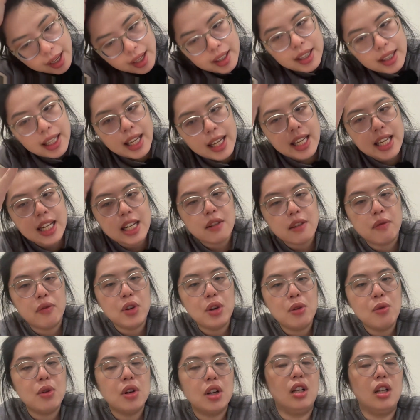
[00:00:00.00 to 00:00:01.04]
they
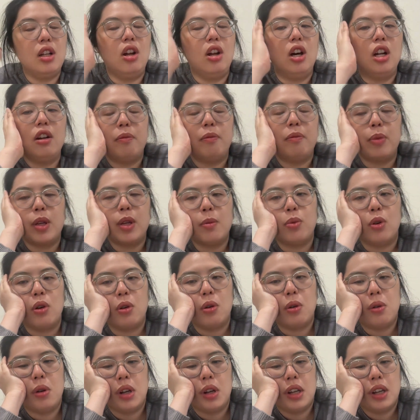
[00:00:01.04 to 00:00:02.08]
interview a lot of
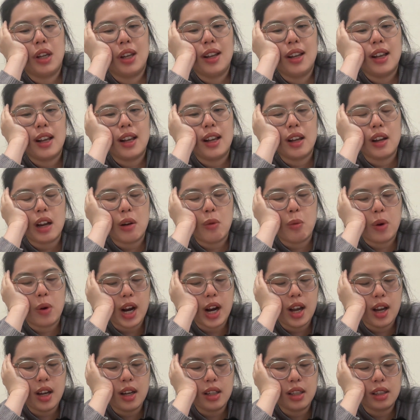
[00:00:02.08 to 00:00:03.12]
people
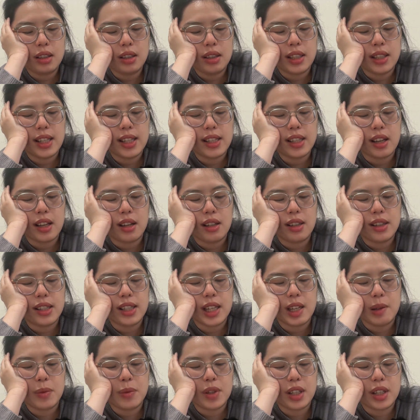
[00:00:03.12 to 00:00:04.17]
around this
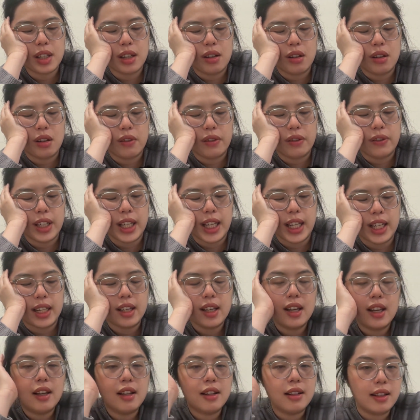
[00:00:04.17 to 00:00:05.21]
concept of like
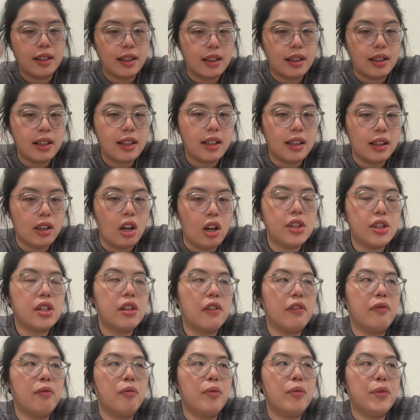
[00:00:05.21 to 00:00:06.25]
lots
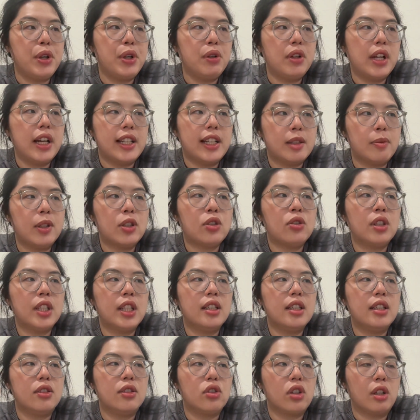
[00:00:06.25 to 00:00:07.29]
of especially
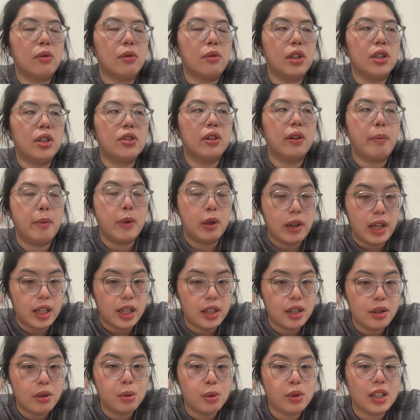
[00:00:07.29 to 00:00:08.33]
the generation of
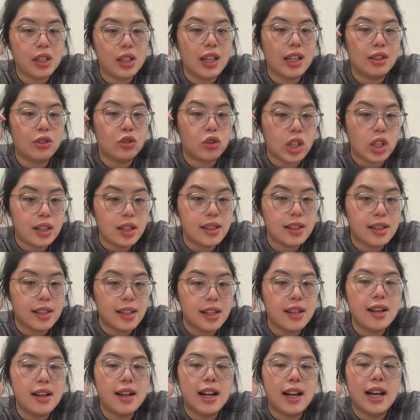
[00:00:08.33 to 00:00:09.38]
millennials and Gen
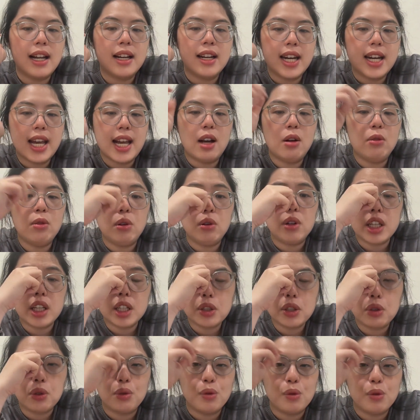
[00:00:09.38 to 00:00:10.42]
Z are now
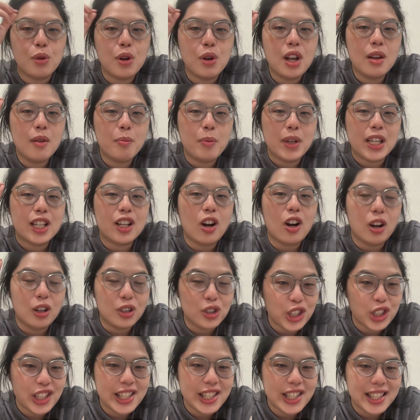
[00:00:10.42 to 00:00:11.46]
looking to be
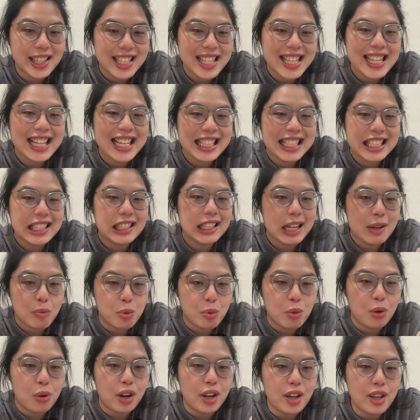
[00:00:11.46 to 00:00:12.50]
consciously
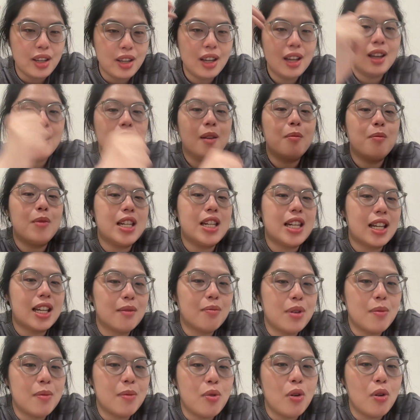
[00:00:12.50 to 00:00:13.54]
underemployed, meaning
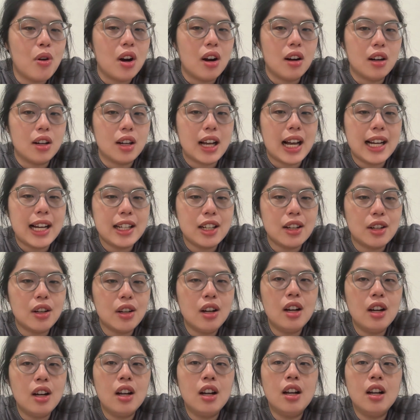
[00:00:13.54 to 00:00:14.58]
people are
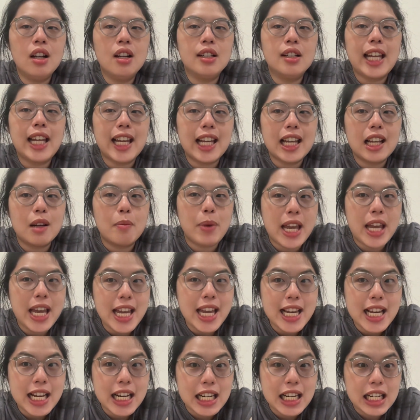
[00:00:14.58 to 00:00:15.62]
either taking a
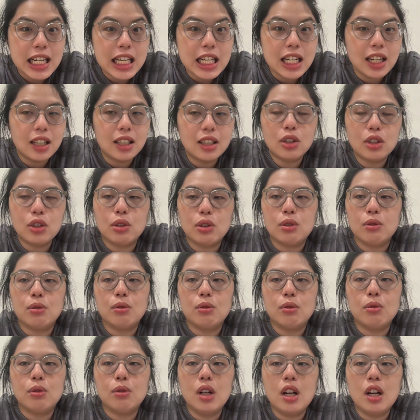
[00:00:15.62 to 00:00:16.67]
pay cut
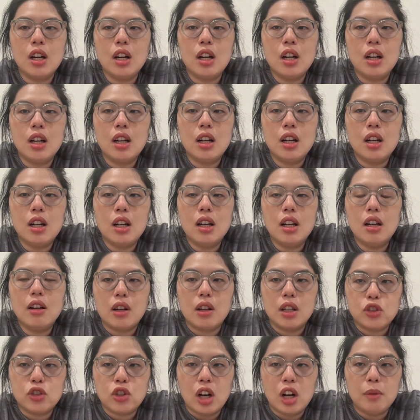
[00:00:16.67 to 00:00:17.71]
to
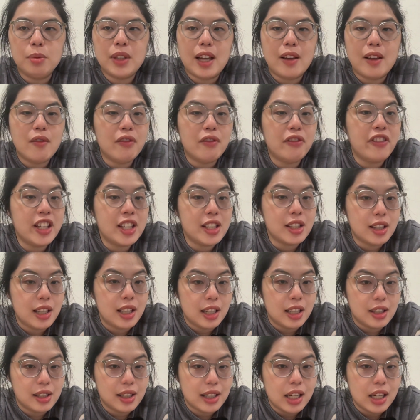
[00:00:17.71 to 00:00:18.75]
a job that fits their
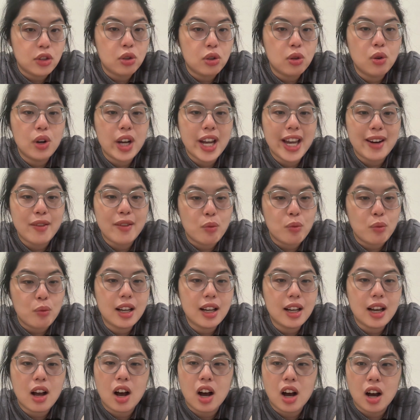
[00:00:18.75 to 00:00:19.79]
schedule and
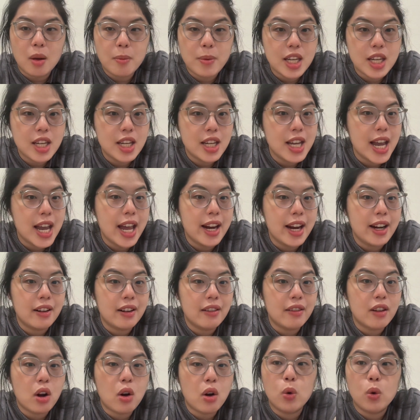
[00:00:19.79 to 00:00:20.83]
hobby and
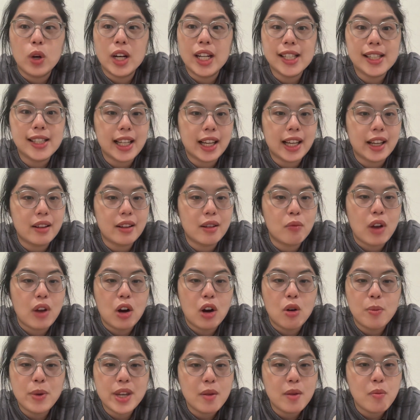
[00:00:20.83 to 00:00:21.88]
holistic
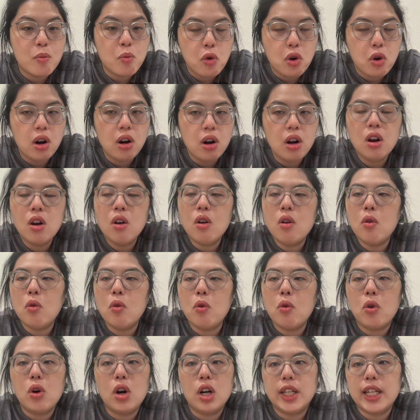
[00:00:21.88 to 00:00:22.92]
well-being more,
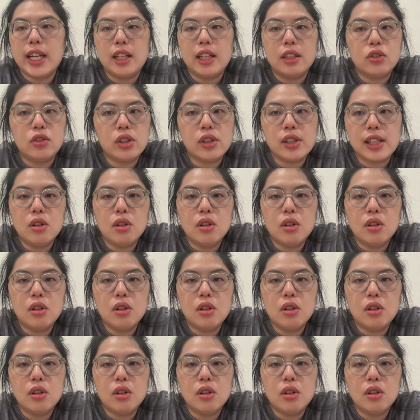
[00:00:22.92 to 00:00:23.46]
or they are just